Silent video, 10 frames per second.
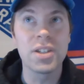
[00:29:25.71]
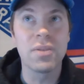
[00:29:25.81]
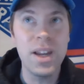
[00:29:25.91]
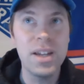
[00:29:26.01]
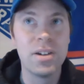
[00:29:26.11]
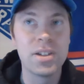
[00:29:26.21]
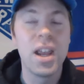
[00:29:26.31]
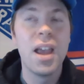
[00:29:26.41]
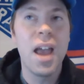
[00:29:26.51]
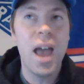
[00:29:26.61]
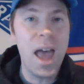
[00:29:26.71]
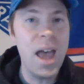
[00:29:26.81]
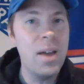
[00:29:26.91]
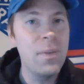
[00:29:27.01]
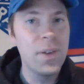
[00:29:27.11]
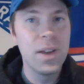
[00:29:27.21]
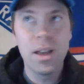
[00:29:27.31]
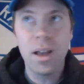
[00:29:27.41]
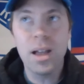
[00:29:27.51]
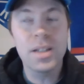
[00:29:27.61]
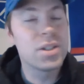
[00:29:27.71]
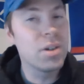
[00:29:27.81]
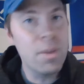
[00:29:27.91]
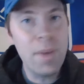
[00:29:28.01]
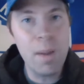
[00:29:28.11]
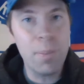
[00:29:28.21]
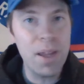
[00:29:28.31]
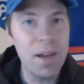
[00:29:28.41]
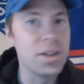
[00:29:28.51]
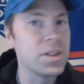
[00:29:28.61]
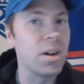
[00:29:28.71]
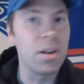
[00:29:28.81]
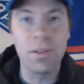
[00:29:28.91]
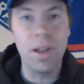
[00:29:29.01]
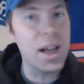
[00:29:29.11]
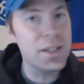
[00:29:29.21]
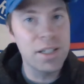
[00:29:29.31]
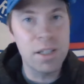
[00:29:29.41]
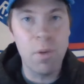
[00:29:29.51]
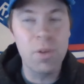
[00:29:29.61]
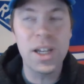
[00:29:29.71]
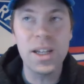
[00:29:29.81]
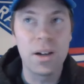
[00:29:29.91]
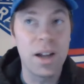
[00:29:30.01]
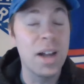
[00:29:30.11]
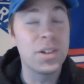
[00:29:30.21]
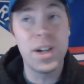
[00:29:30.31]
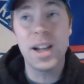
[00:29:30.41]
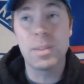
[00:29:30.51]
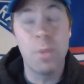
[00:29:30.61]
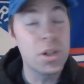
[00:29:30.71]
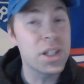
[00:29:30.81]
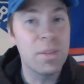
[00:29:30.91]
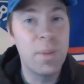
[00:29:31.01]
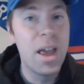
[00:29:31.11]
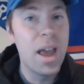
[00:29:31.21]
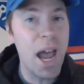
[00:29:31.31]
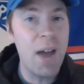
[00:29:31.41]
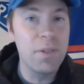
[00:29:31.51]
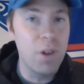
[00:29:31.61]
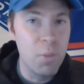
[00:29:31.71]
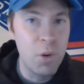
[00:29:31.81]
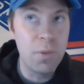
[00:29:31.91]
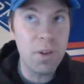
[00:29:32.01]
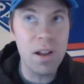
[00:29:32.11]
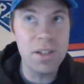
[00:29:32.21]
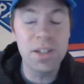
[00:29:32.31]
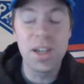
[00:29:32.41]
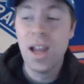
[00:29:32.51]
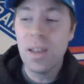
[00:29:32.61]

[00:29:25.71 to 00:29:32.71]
The Rangers have a certain amount of players. They're locked into multi-year contracts. Most of them have no move clauses.